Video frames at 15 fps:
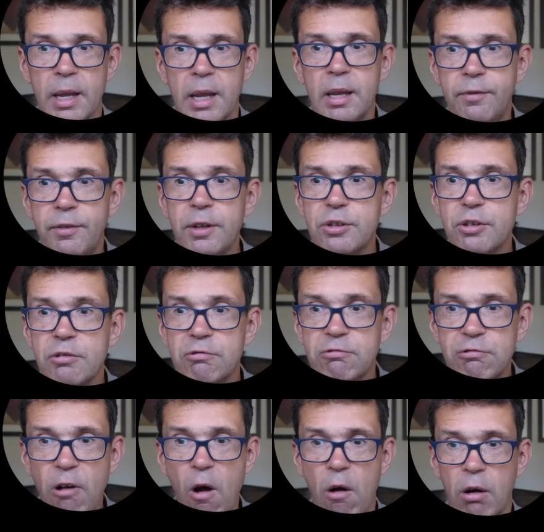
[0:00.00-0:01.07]
If it's
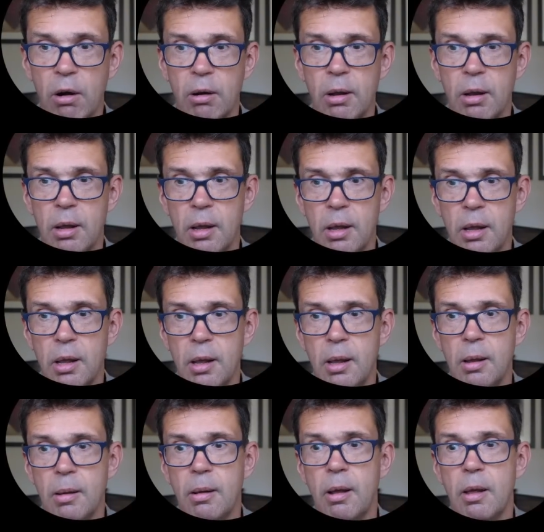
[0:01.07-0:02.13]
wrong,
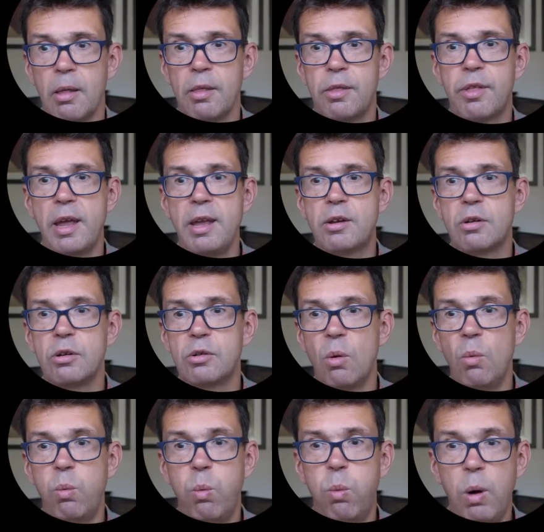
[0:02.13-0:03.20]
they could
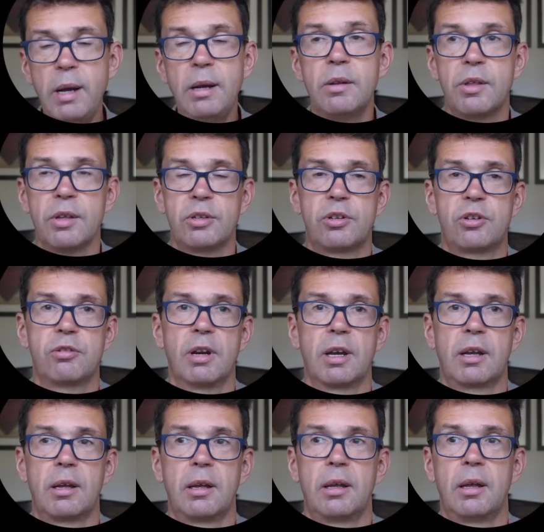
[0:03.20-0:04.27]
win this
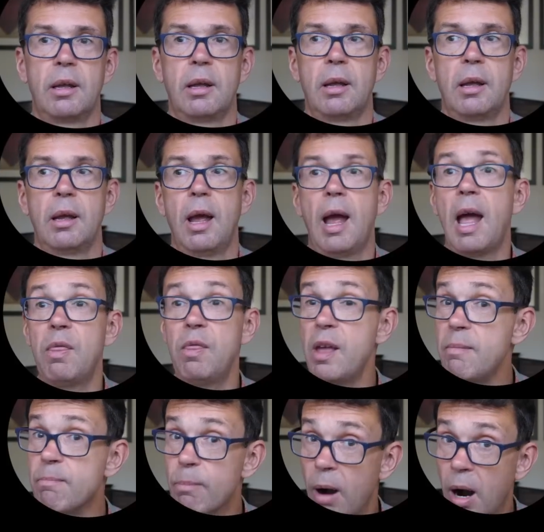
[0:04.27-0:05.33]
trick and
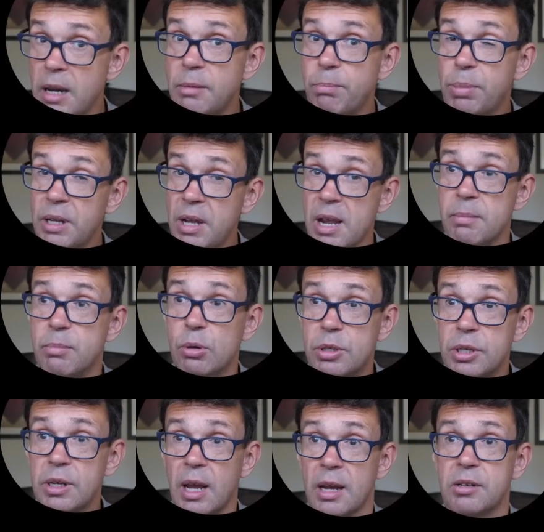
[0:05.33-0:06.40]
they might be able
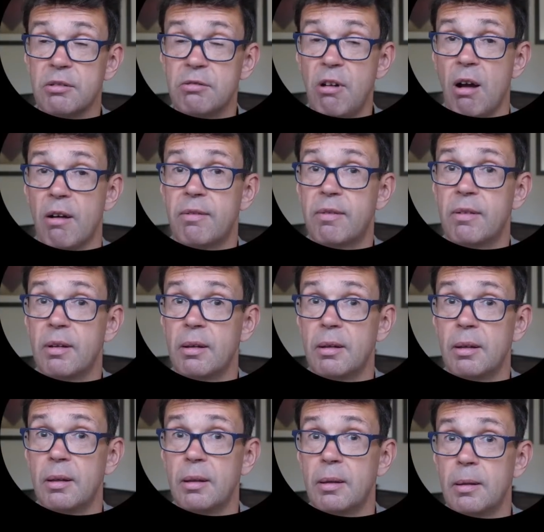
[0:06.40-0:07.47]
to get a ruff.
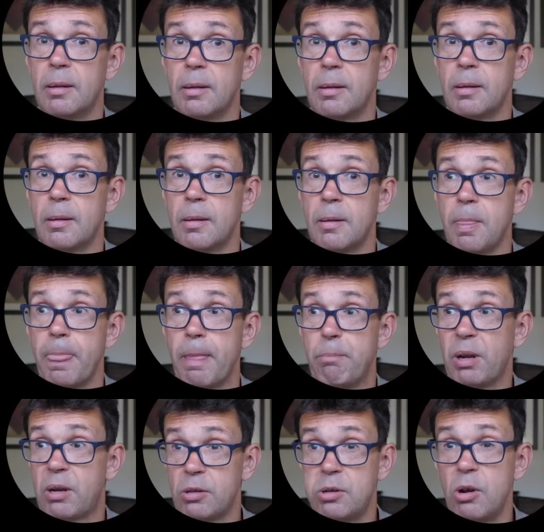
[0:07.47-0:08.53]

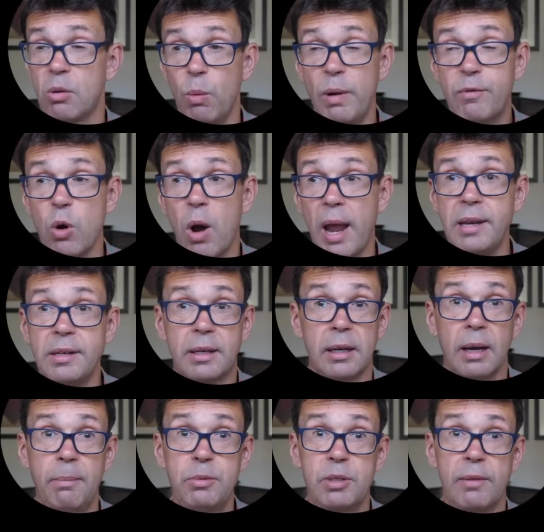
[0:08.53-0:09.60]
Because look, we've got 8
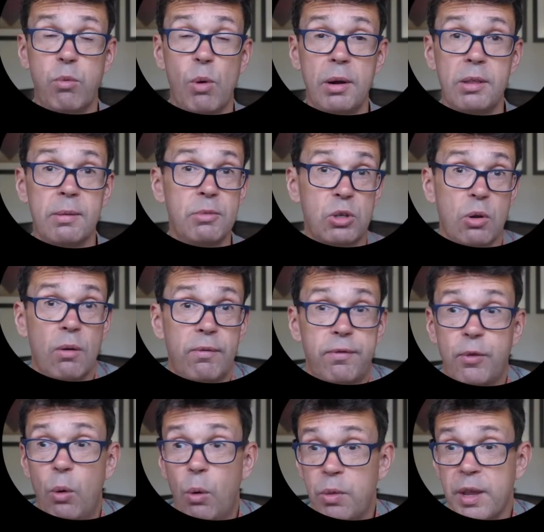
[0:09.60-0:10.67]
clubs. If one of them has got
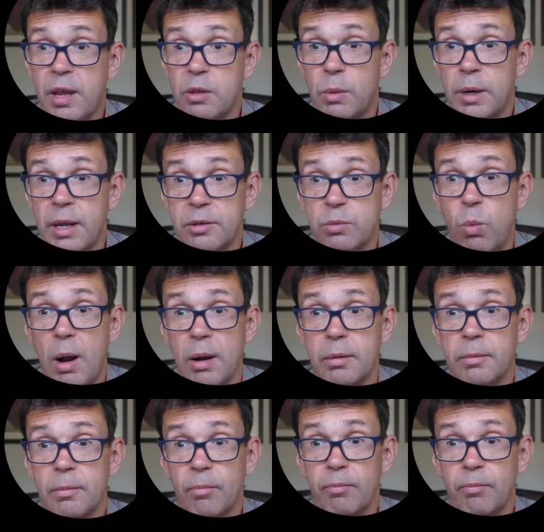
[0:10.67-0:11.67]
4, the other one has 1.